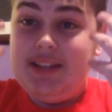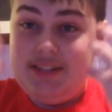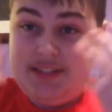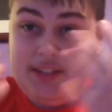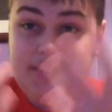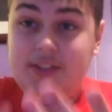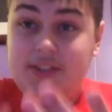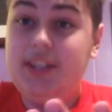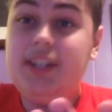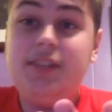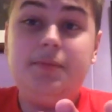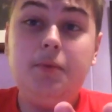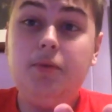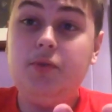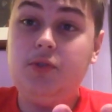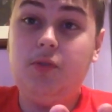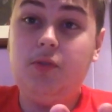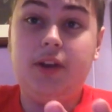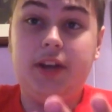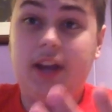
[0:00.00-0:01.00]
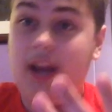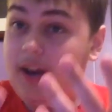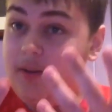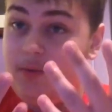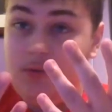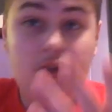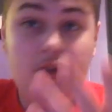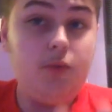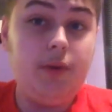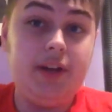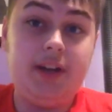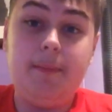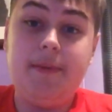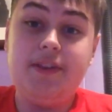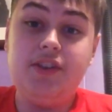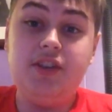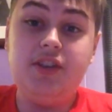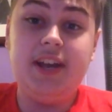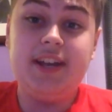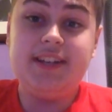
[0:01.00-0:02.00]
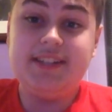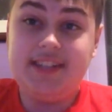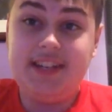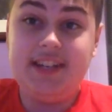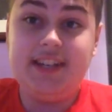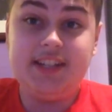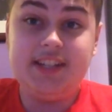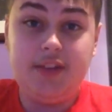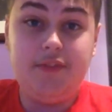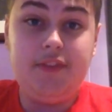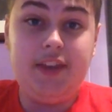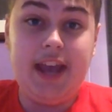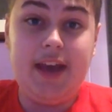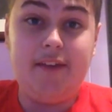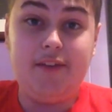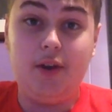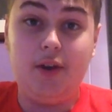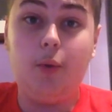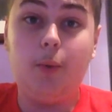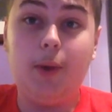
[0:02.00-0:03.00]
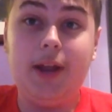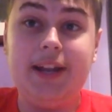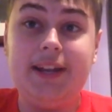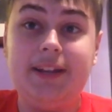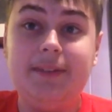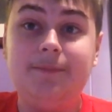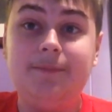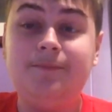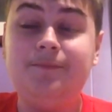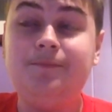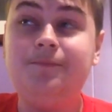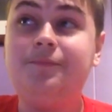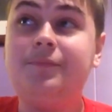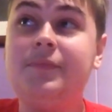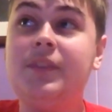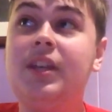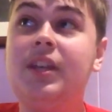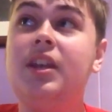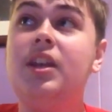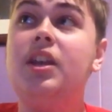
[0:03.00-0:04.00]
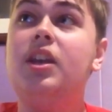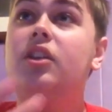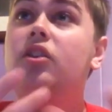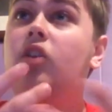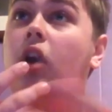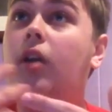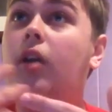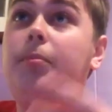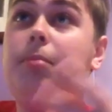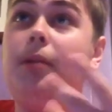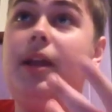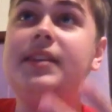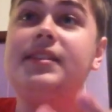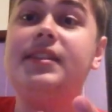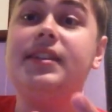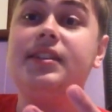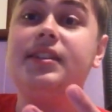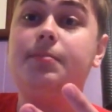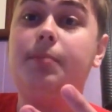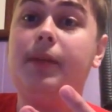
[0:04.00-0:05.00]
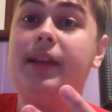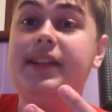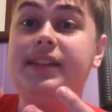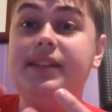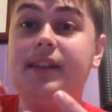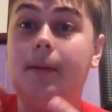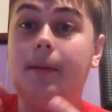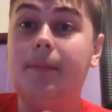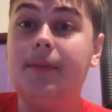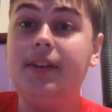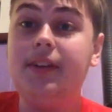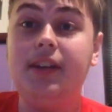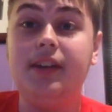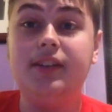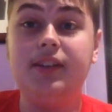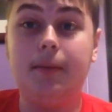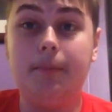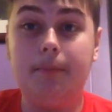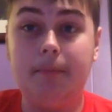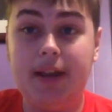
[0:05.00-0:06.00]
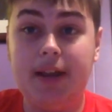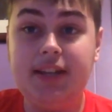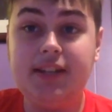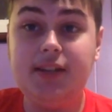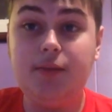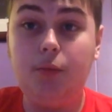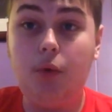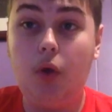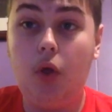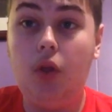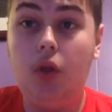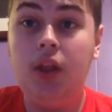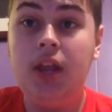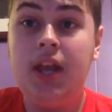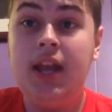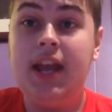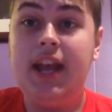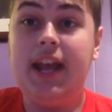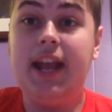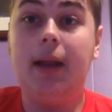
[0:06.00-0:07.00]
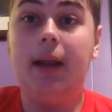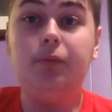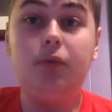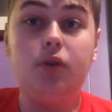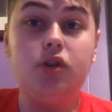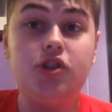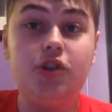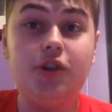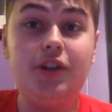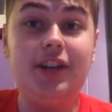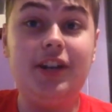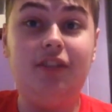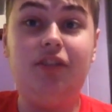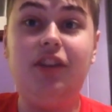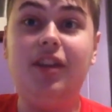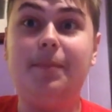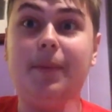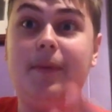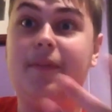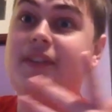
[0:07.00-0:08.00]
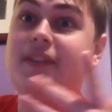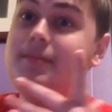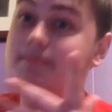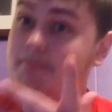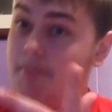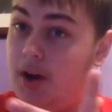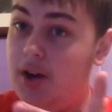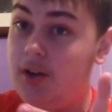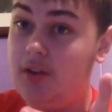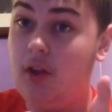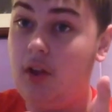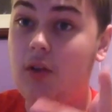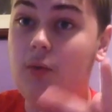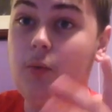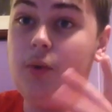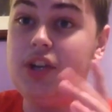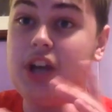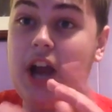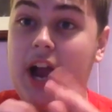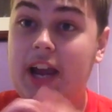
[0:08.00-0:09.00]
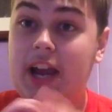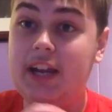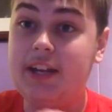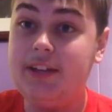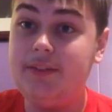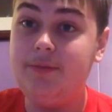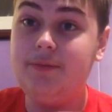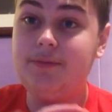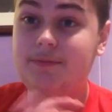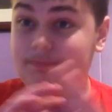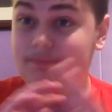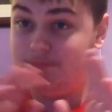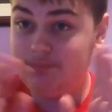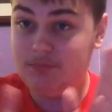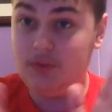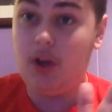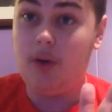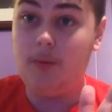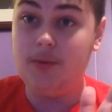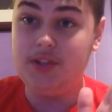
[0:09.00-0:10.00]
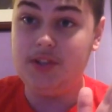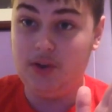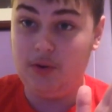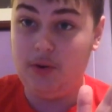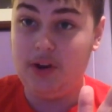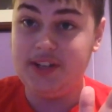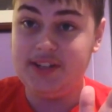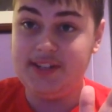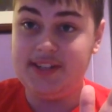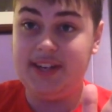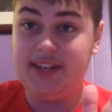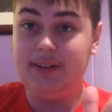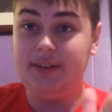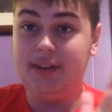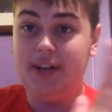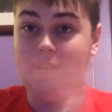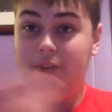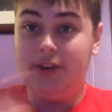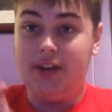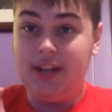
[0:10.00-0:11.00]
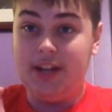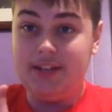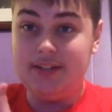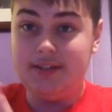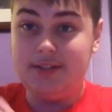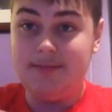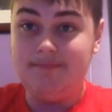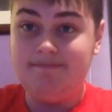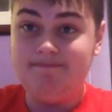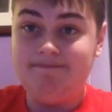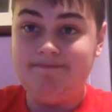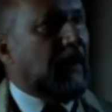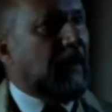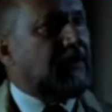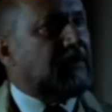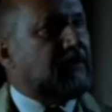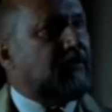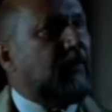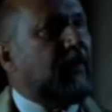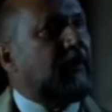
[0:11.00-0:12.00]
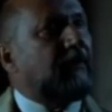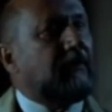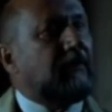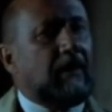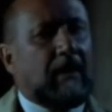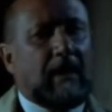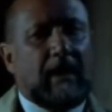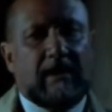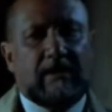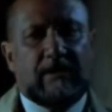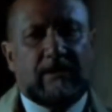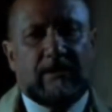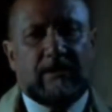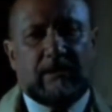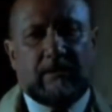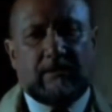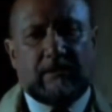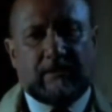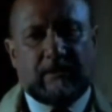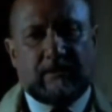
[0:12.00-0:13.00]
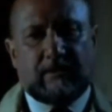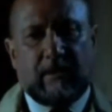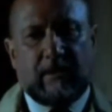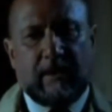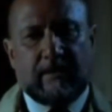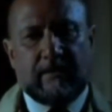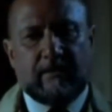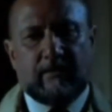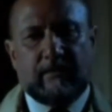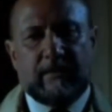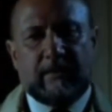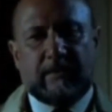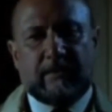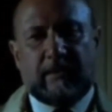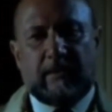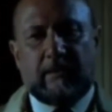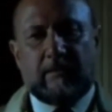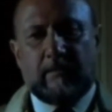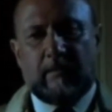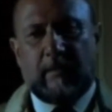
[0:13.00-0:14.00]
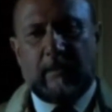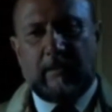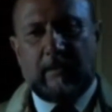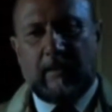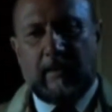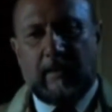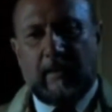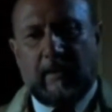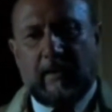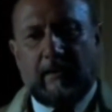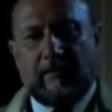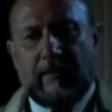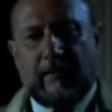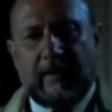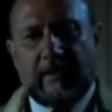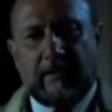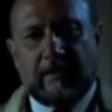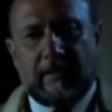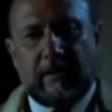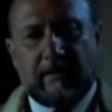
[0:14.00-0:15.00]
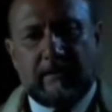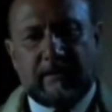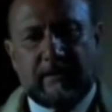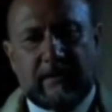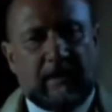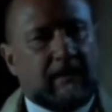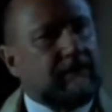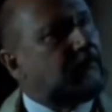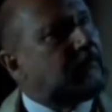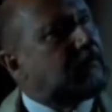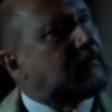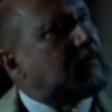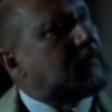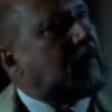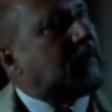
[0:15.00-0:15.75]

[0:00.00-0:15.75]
seriously, this movie is great. I do recommend you guys seeing this if you haven't already. Donald Pleasence plays an, does an amazing role, and I'm going to show you a clip of his monologue, which I thought was a great scene. Here it is. I spent eight years trying to reach him, and then another seven